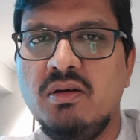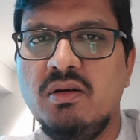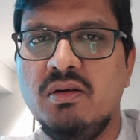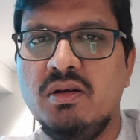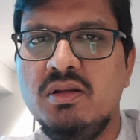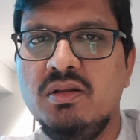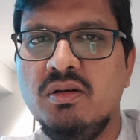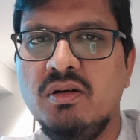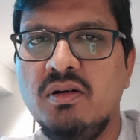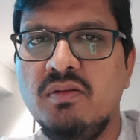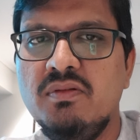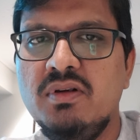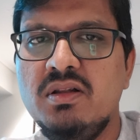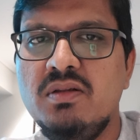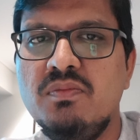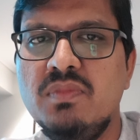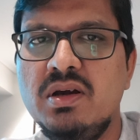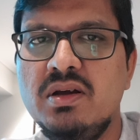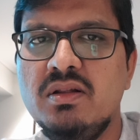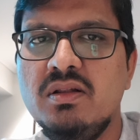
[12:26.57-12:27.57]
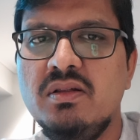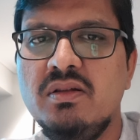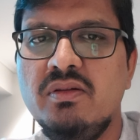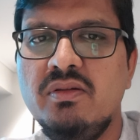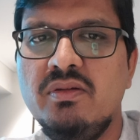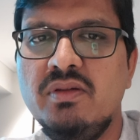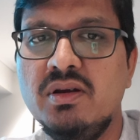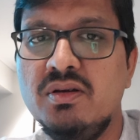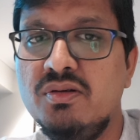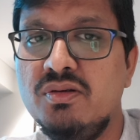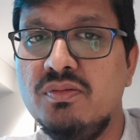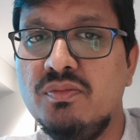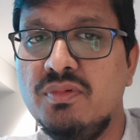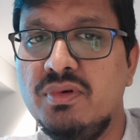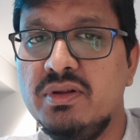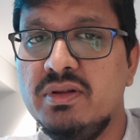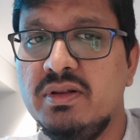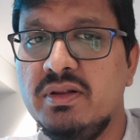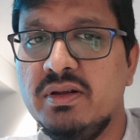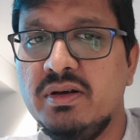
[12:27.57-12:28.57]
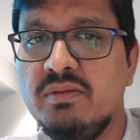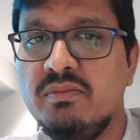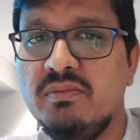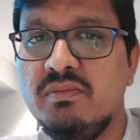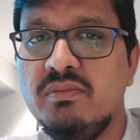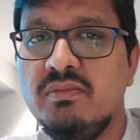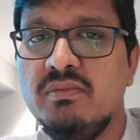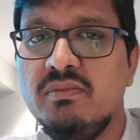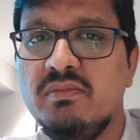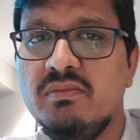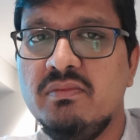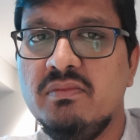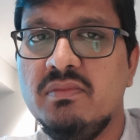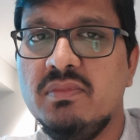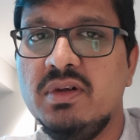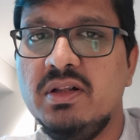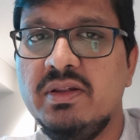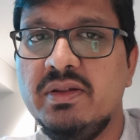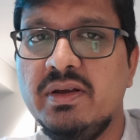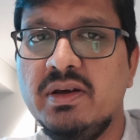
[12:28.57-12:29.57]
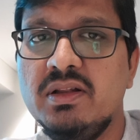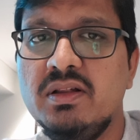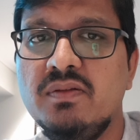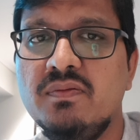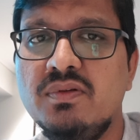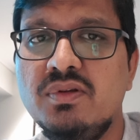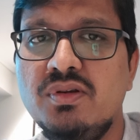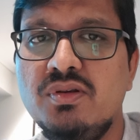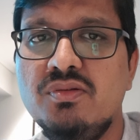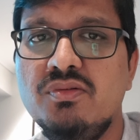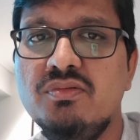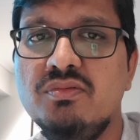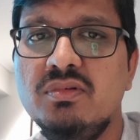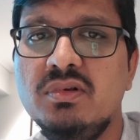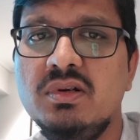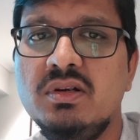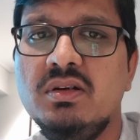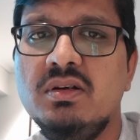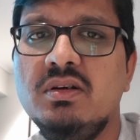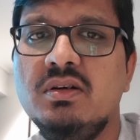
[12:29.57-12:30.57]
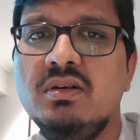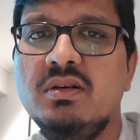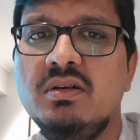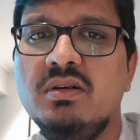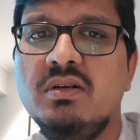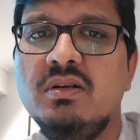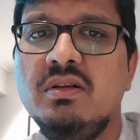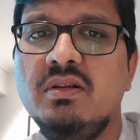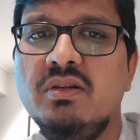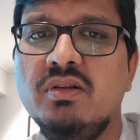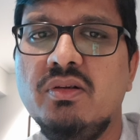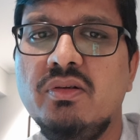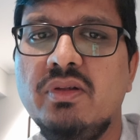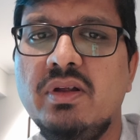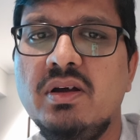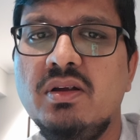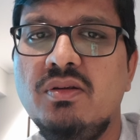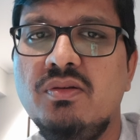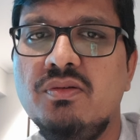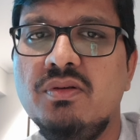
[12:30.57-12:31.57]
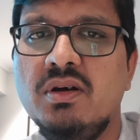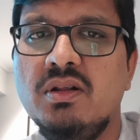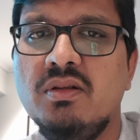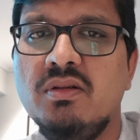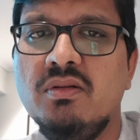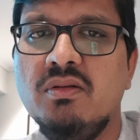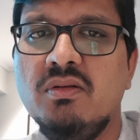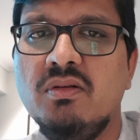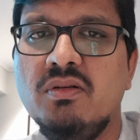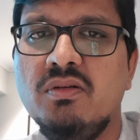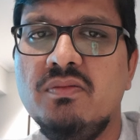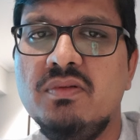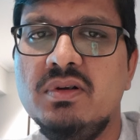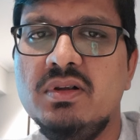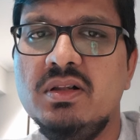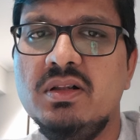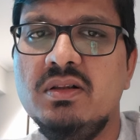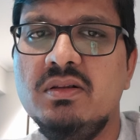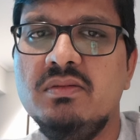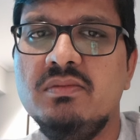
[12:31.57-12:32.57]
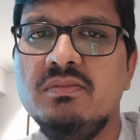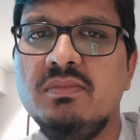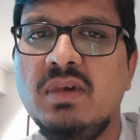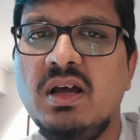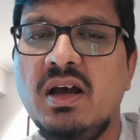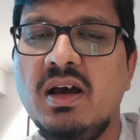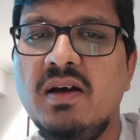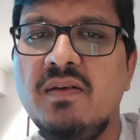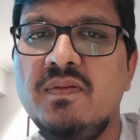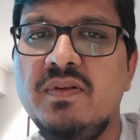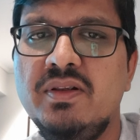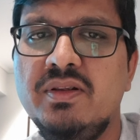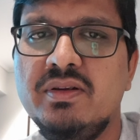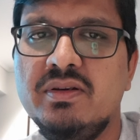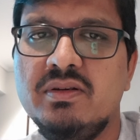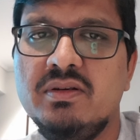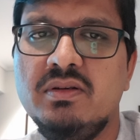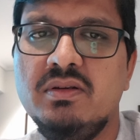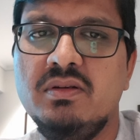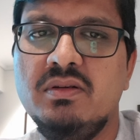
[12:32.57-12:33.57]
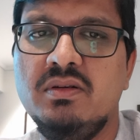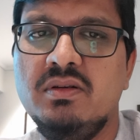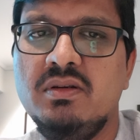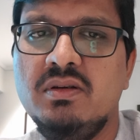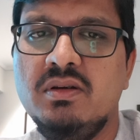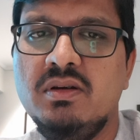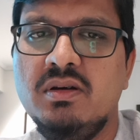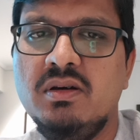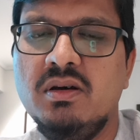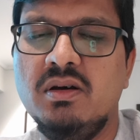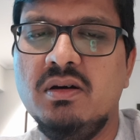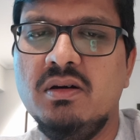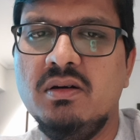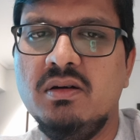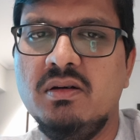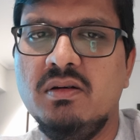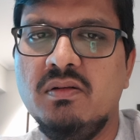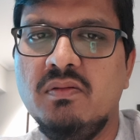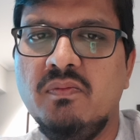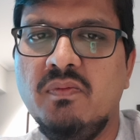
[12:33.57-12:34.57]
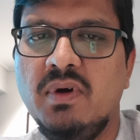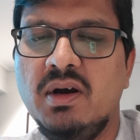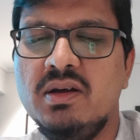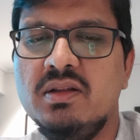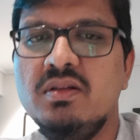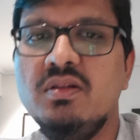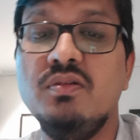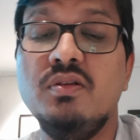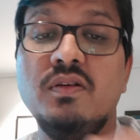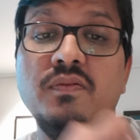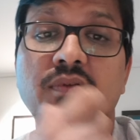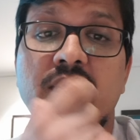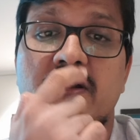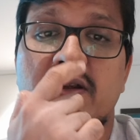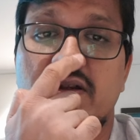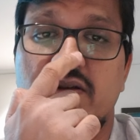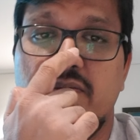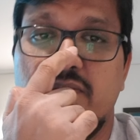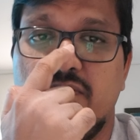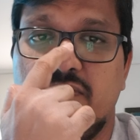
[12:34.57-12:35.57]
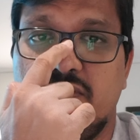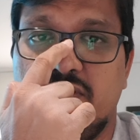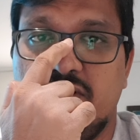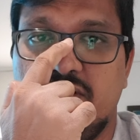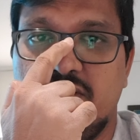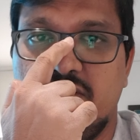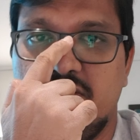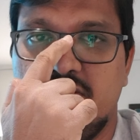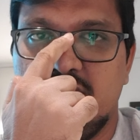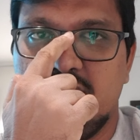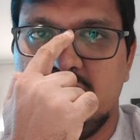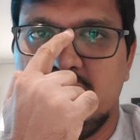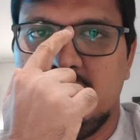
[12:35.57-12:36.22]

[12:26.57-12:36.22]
it's always best that you bring some snacks with you so that you can always have it whilst you're waiting for